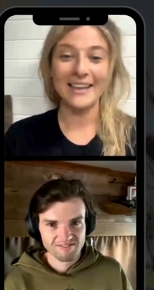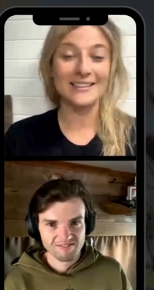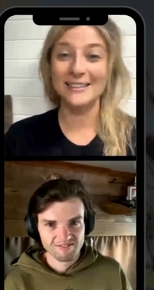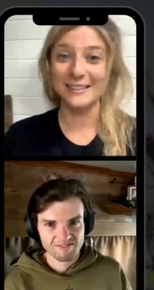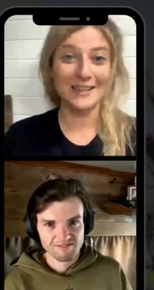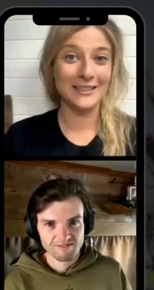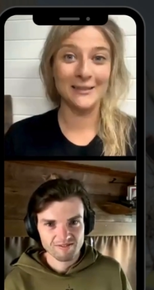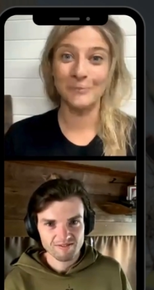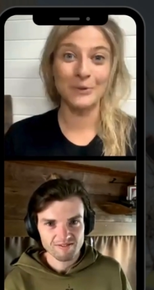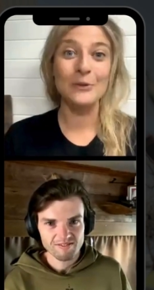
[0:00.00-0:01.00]
Speaker 1: it's it's
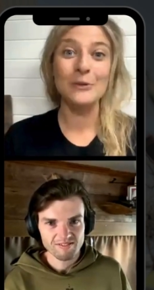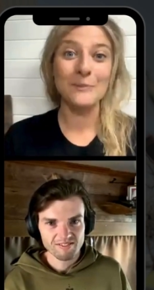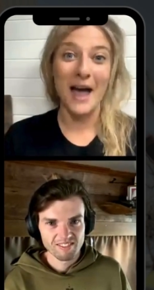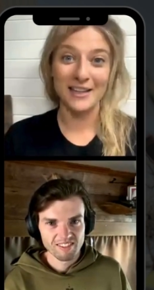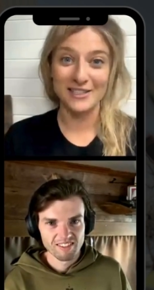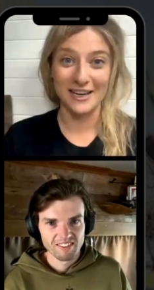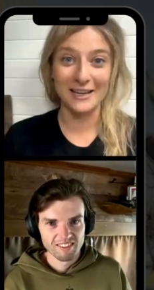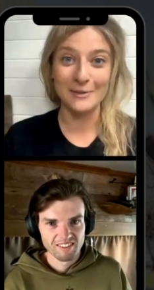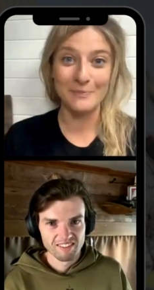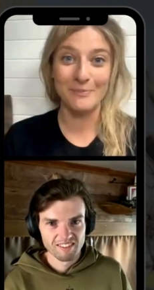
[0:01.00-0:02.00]
pure magic,
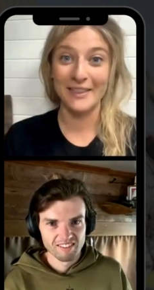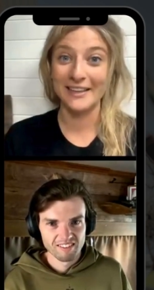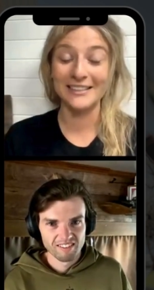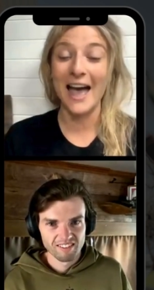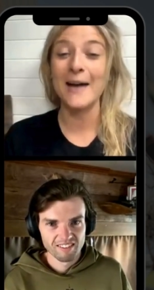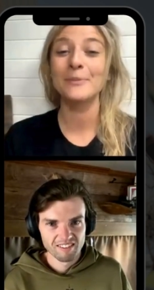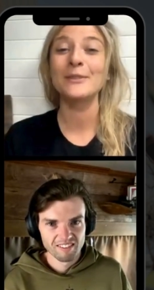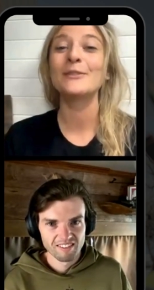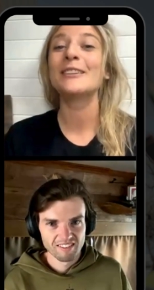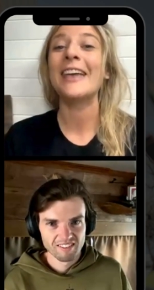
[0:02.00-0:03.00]
but it's
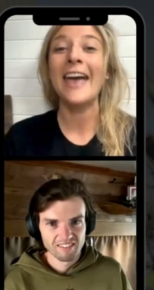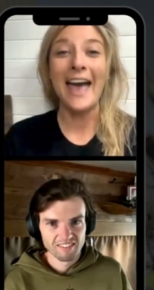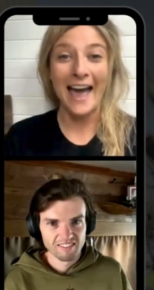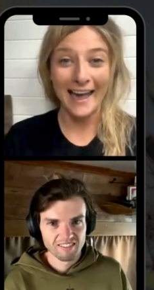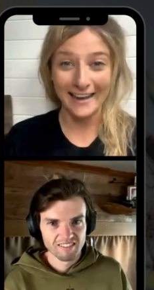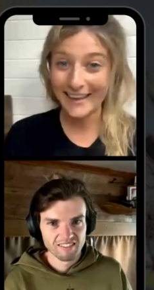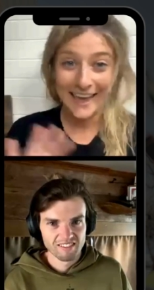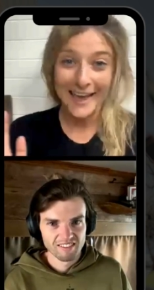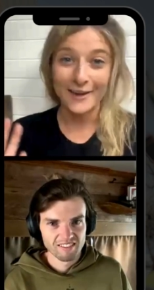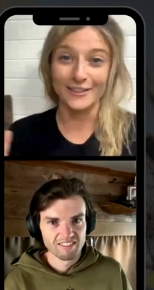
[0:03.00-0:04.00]
absolute ca-
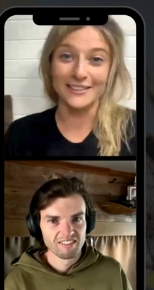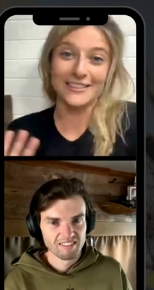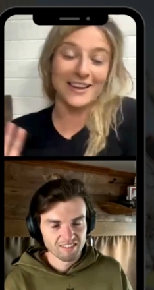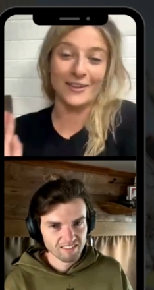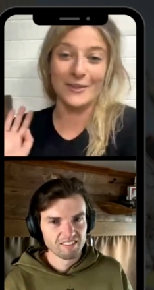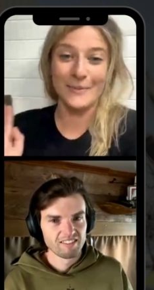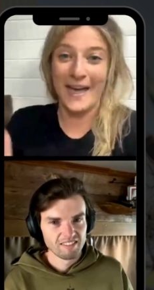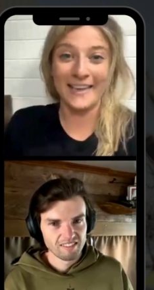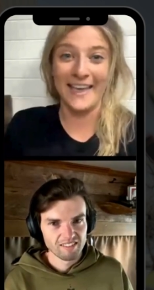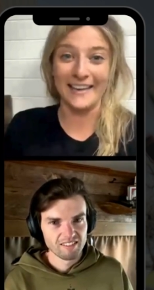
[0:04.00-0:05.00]
chaos on the back
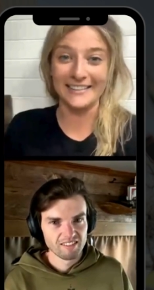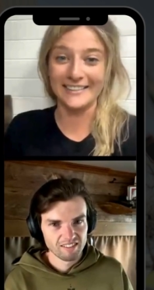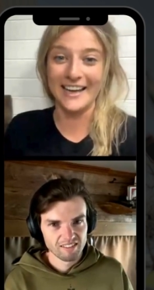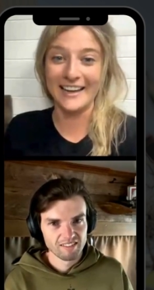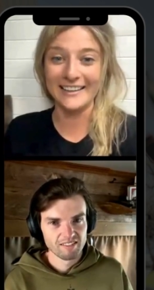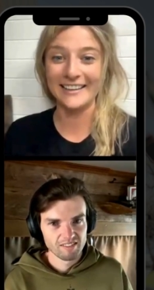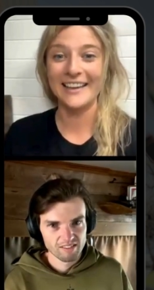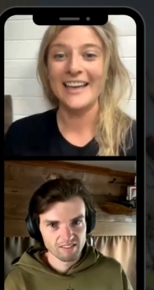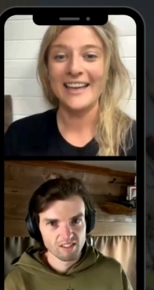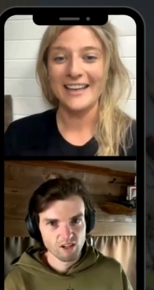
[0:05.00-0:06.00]
end. Like,
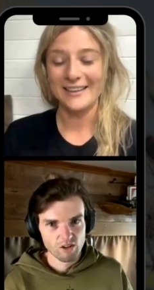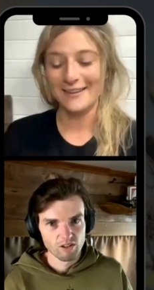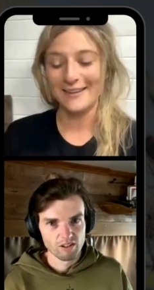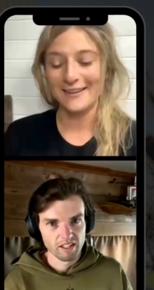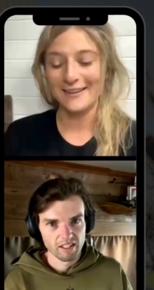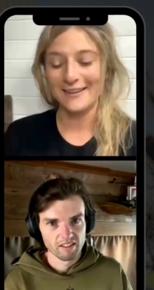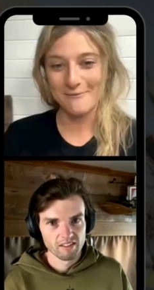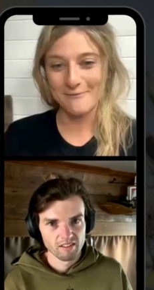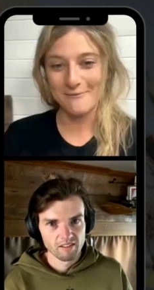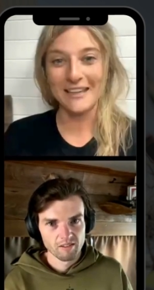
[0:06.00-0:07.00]
Speaker 2: totally. you know, we,
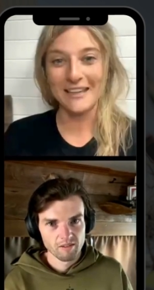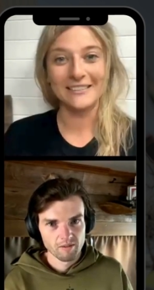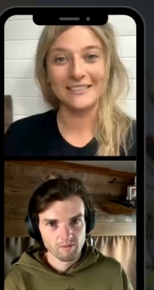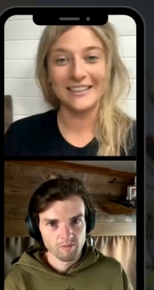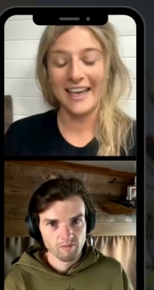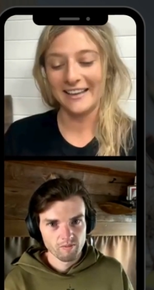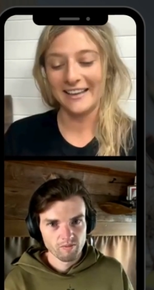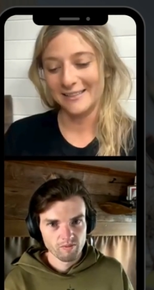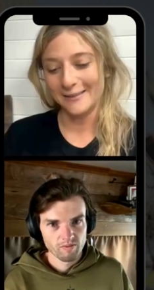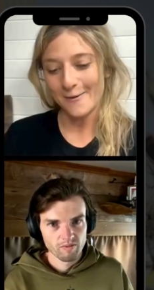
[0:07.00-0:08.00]
Speaker 1: we make Yes,
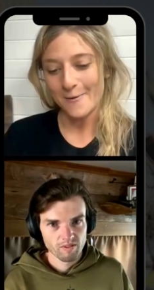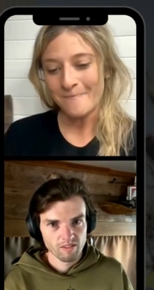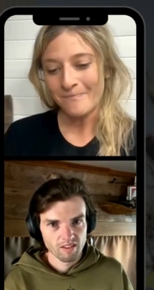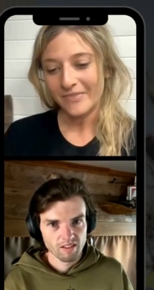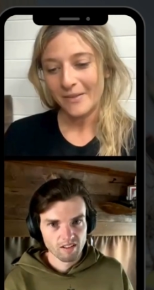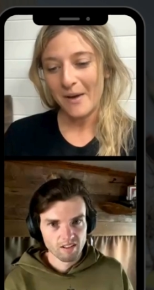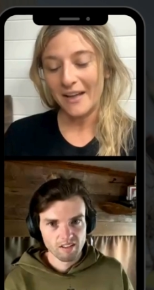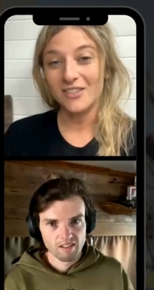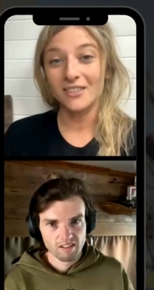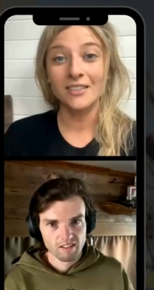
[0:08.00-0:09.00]
so
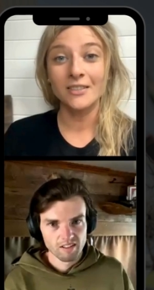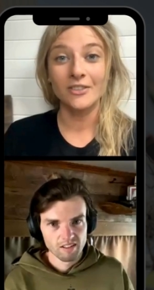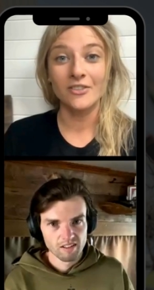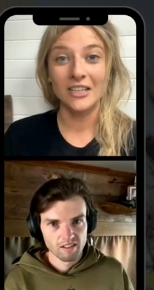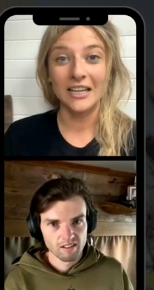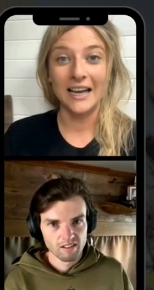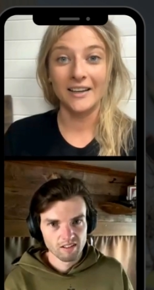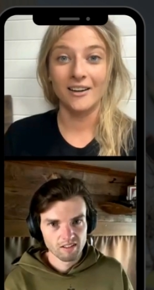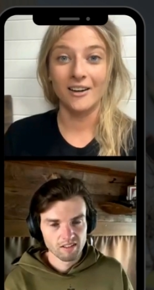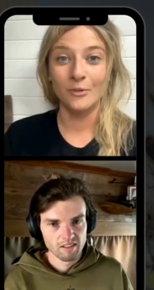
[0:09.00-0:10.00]
budget is usually like,
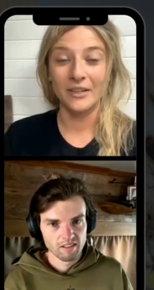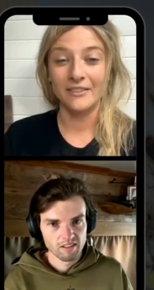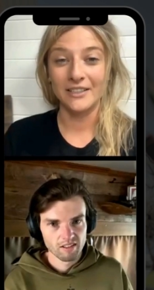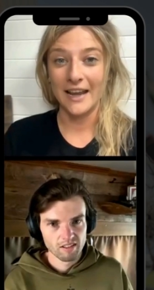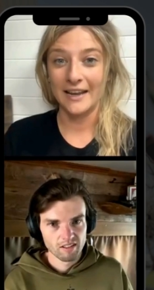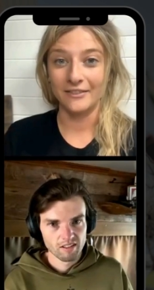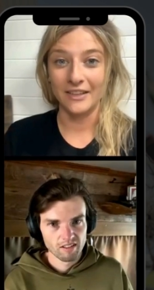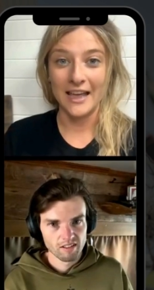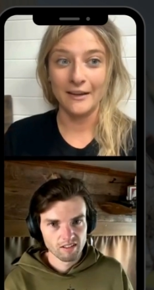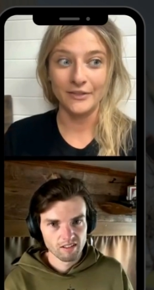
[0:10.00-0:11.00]
oh, whatever they have
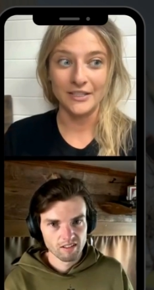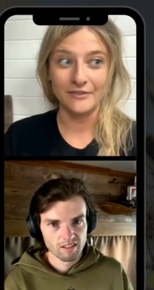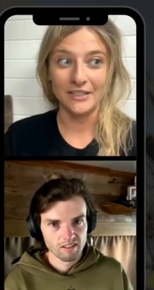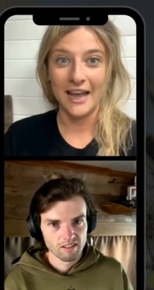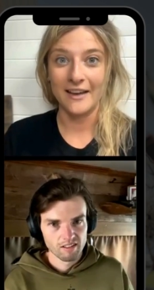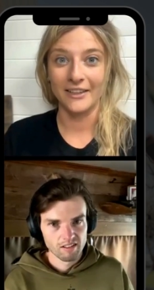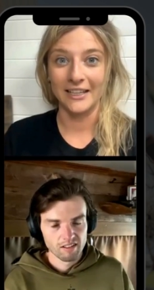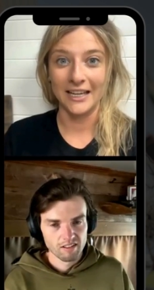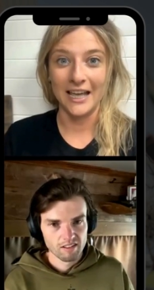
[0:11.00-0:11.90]
left, if they have any